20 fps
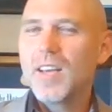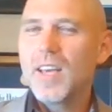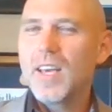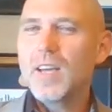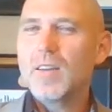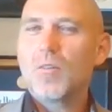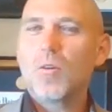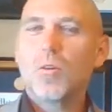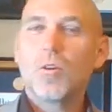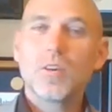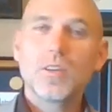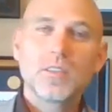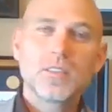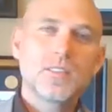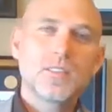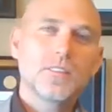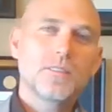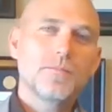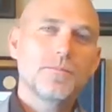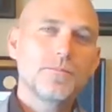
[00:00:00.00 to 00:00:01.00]
And of
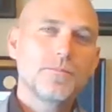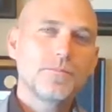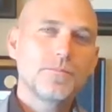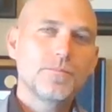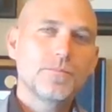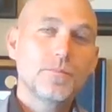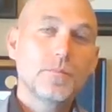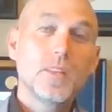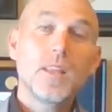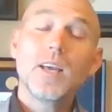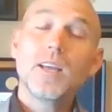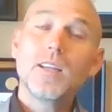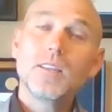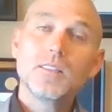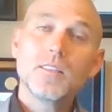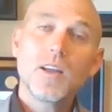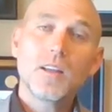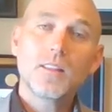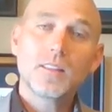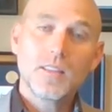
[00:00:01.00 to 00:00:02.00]
course, that
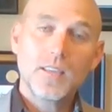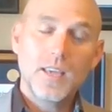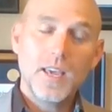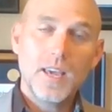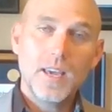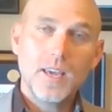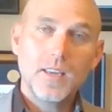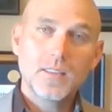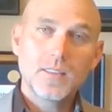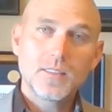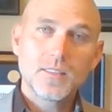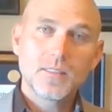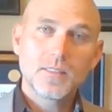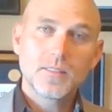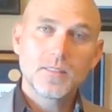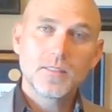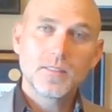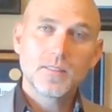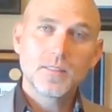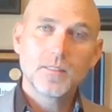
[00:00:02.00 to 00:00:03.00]
is not the case.